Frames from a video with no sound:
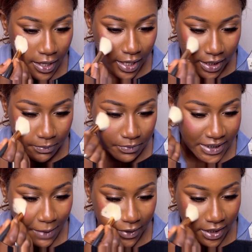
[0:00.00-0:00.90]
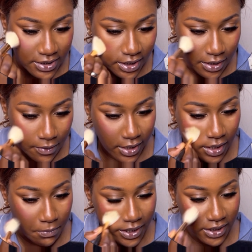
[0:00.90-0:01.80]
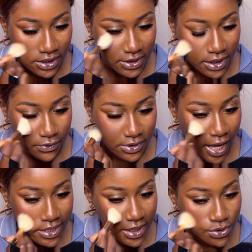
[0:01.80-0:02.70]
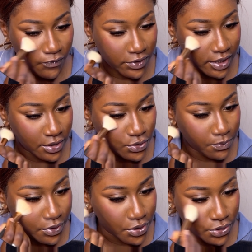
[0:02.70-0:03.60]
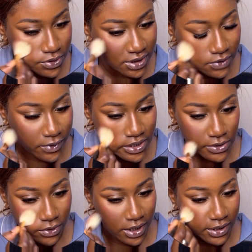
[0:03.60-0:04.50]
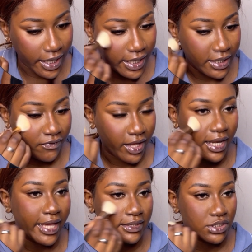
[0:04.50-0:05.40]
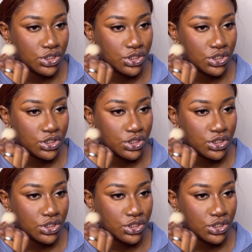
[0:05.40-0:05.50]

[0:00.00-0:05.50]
And I'm tapping it in and then blending it out. I start off with a little blush to see what it's looking like, and if I like the